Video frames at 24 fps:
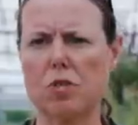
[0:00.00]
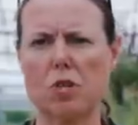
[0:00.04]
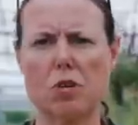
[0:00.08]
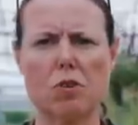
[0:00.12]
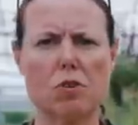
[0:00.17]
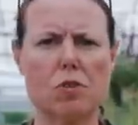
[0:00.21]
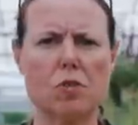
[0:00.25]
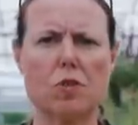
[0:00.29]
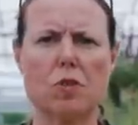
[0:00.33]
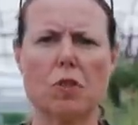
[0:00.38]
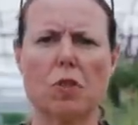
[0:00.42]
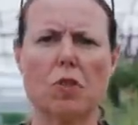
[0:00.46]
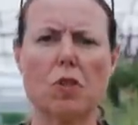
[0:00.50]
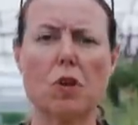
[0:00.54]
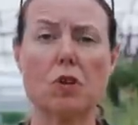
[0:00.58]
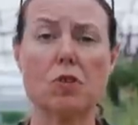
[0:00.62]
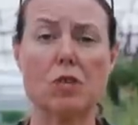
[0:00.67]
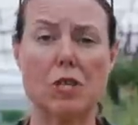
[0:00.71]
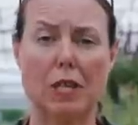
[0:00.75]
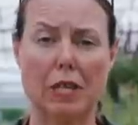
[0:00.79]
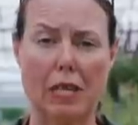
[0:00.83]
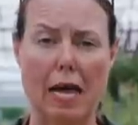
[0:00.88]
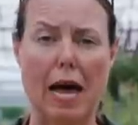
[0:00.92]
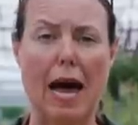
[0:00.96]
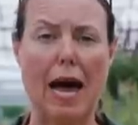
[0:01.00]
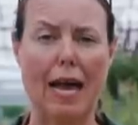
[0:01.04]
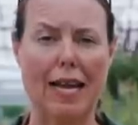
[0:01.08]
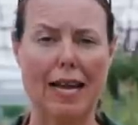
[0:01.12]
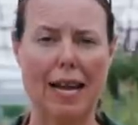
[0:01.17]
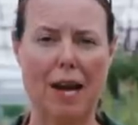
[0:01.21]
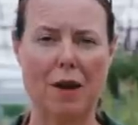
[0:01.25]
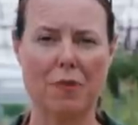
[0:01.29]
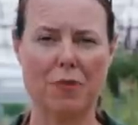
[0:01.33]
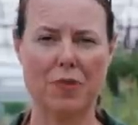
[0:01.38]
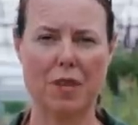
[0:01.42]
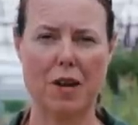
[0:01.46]
There's a lot
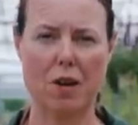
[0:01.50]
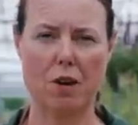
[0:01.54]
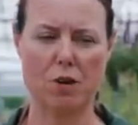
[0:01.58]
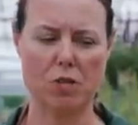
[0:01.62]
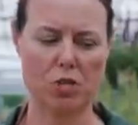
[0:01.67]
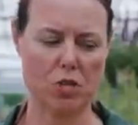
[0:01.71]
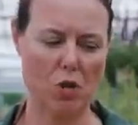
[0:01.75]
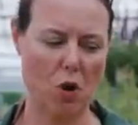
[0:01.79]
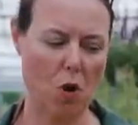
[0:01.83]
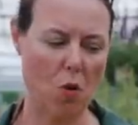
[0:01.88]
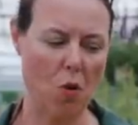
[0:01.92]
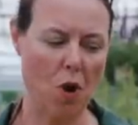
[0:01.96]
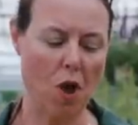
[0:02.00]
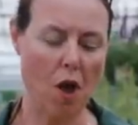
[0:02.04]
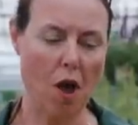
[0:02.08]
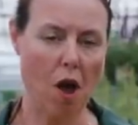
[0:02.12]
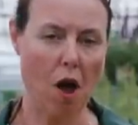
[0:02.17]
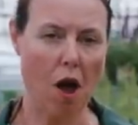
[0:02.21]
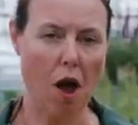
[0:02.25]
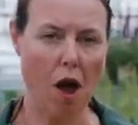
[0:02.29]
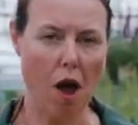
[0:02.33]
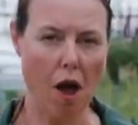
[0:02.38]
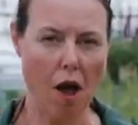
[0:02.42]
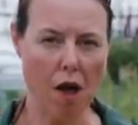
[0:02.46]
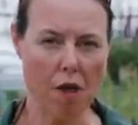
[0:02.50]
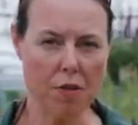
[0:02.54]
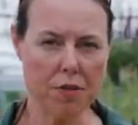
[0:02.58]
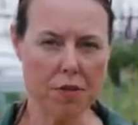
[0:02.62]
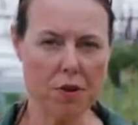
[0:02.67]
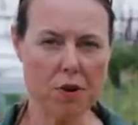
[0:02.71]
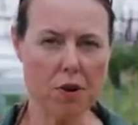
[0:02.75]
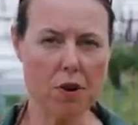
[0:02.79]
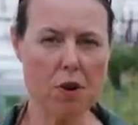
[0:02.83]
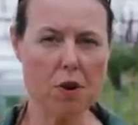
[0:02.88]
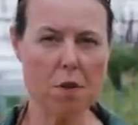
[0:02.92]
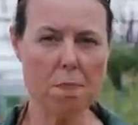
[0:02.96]
out there. So
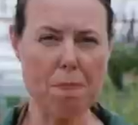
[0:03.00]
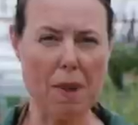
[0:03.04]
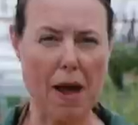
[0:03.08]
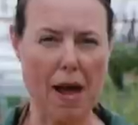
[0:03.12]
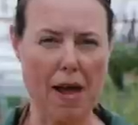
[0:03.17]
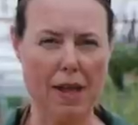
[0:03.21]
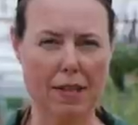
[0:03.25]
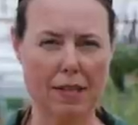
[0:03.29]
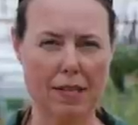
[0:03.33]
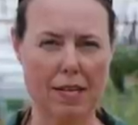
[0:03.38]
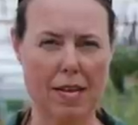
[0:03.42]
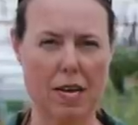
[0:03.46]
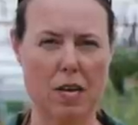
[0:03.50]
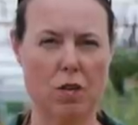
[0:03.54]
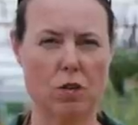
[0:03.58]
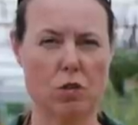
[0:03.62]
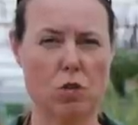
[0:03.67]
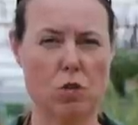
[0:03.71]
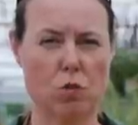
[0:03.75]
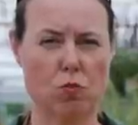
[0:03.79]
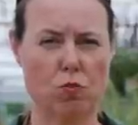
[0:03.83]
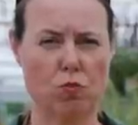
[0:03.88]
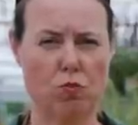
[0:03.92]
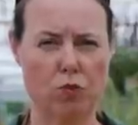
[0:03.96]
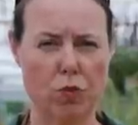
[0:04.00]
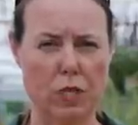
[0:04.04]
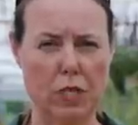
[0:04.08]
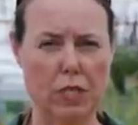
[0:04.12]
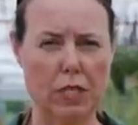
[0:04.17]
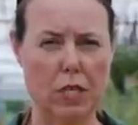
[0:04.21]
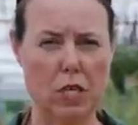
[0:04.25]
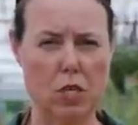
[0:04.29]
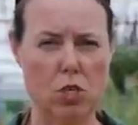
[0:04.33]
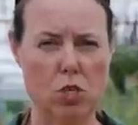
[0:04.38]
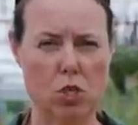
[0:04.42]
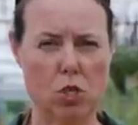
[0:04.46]
other pollinators
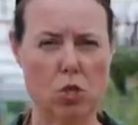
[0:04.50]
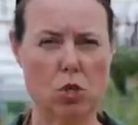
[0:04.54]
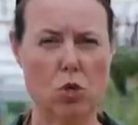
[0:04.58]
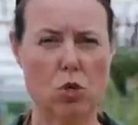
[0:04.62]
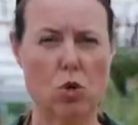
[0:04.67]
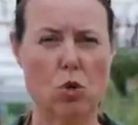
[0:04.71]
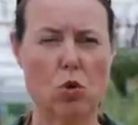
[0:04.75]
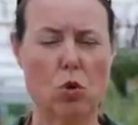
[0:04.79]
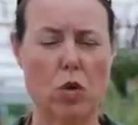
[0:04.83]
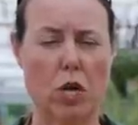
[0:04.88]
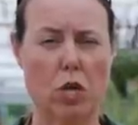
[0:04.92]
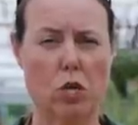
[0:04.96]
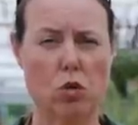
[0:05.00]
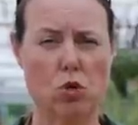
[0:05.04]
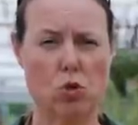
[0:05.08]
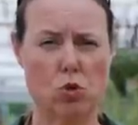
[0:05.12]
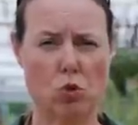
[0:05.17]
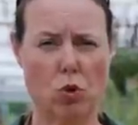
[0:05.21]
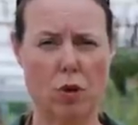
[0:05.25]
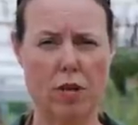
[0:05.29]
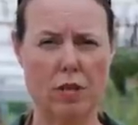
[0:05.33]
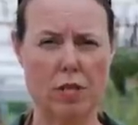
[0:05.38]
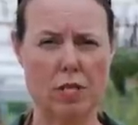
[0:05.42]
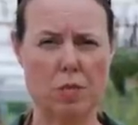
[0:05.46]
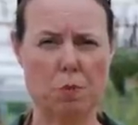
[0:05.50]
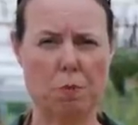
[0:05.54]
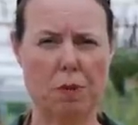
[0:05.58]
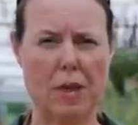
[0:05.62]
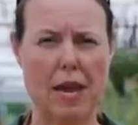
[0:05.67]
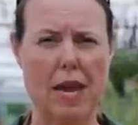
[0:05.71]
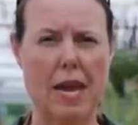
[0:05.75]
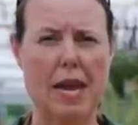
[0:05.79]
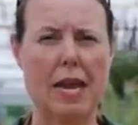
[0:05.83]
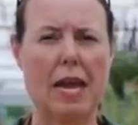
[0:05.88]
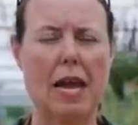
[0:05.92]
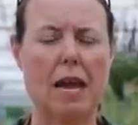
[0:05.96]
really do enjoy this
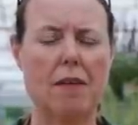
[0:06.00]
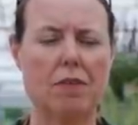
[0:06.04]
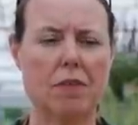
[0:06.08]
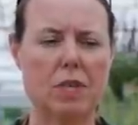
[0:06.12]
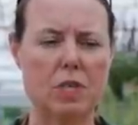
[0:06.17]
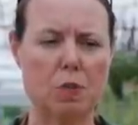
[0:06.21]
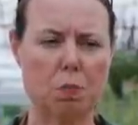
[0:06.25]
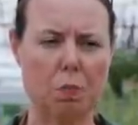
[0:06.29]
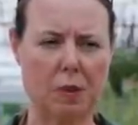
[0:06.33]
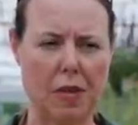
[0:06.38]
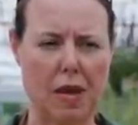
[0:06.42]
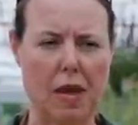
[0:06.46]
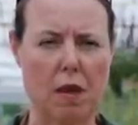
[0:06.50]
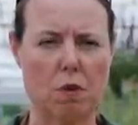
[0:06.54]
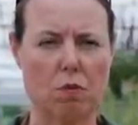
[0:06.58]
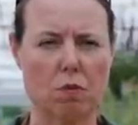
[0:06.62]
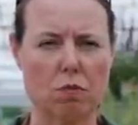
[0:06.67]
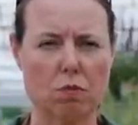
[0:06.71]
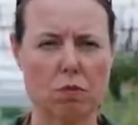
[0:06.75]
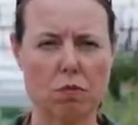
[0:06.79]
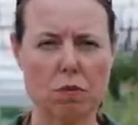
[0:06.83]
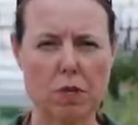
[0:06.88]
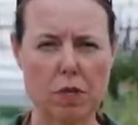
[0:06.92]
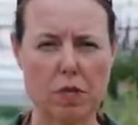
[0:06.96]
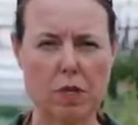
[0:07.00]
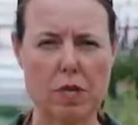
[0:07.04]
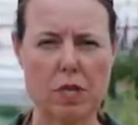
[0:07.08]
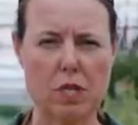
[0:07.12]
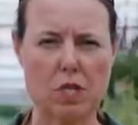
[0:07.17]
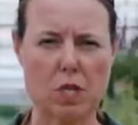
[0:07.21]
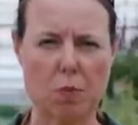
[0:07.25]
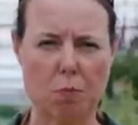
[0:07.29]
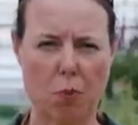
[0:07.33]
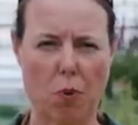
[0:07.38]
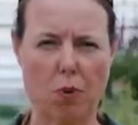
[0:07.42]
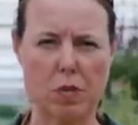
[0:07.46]
plant, and this plant really
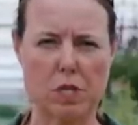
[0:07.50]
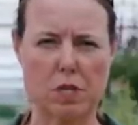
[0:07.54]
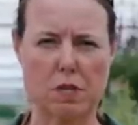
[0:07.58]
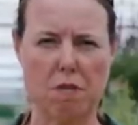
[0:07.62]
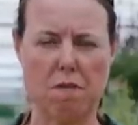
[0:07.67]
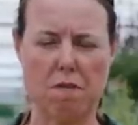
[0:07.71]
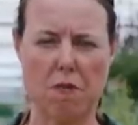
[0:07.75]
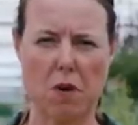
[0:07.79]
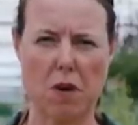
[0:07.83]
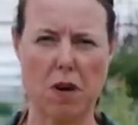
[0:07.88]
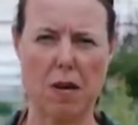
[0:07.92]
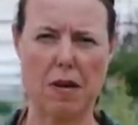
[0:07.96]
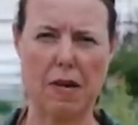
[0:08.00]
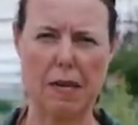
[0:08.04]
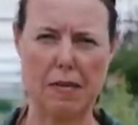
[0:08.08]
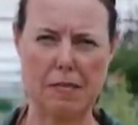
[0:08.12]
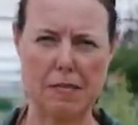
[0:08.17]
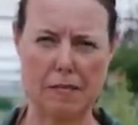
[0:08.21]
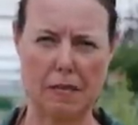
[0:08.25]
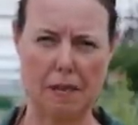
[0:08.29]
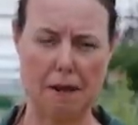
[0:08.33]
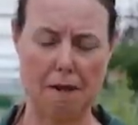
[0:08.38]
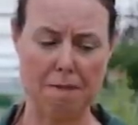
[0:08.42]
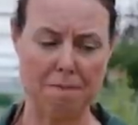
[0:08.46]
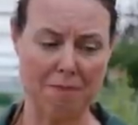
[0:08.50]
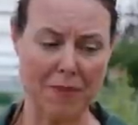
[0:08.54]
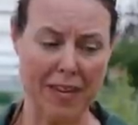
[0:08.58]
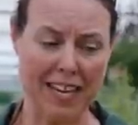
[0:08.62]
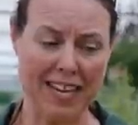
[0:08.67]
supports them very nicely.